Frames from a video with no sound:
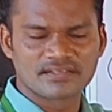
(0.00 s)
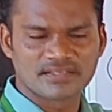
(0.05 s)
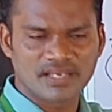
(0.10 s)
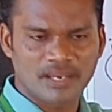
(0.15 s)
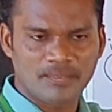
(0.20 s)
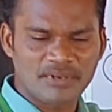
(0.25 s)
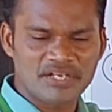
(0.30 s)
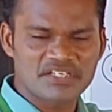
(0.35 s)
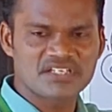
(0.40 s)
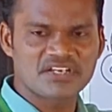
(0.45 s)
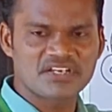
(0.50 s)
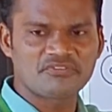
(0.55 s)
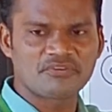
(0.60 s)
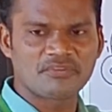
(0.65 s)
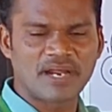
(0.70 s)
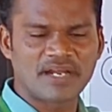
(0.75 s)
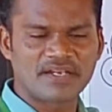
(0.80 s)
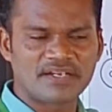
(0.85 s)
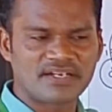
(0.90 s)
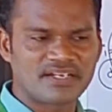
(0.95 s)
capacity of a
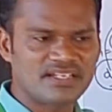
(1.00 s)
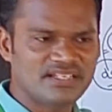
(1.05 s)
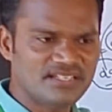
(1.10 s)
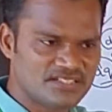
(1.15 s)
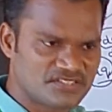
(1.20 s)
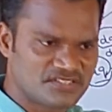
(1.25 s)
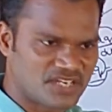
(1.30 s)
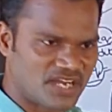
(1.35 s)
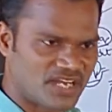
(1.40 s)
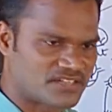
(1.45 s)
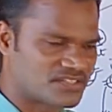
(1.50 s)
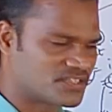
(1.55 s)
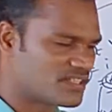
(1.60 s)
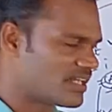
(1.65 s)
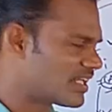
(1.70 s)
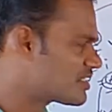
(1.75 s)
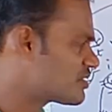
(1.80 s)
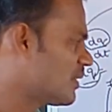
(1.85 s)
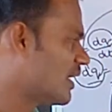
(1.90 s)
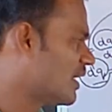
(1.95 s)
battery charge.
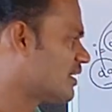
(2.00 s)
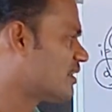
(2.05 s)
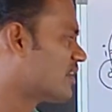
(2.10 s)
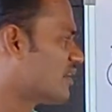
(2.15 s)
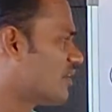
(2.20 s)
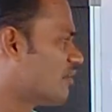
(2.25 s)
Next one,